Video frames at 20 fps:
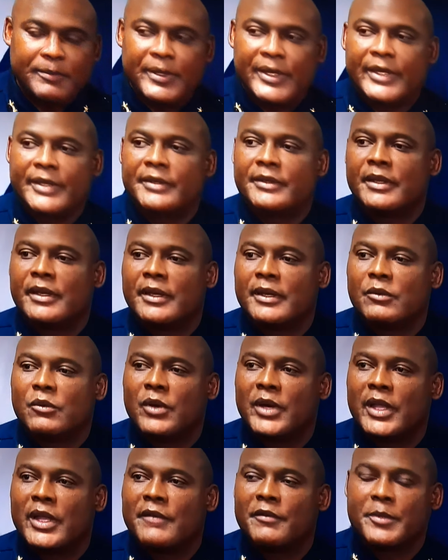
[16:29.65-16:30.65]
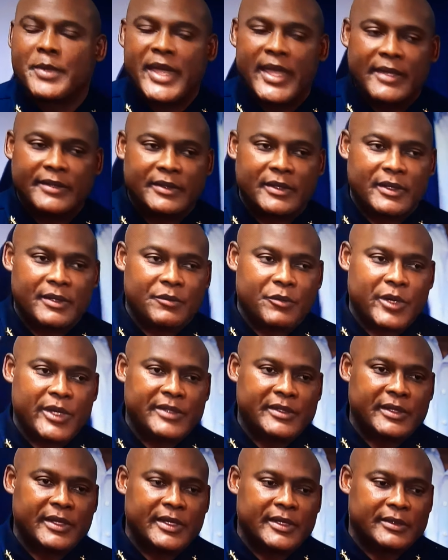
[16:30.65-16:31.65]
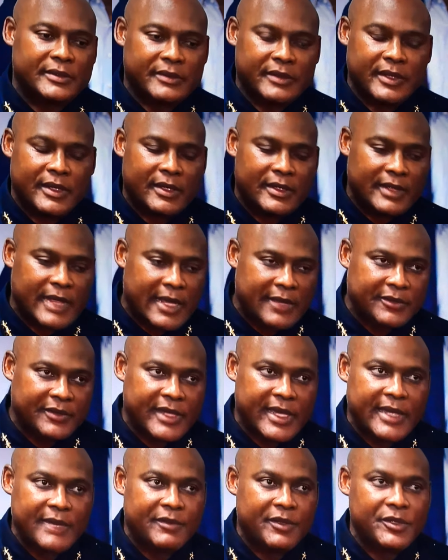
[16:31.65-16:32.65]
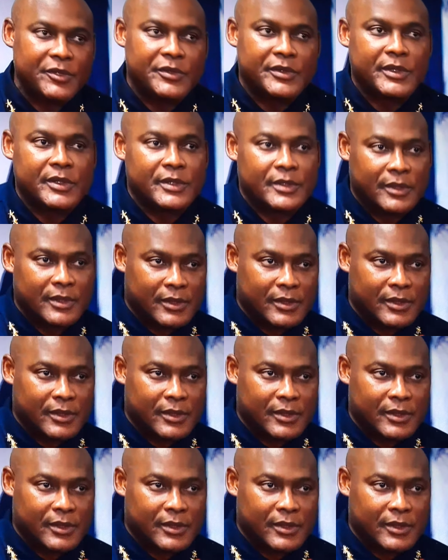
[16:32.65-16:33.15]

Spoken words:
but one of them has a residence outside of Houston.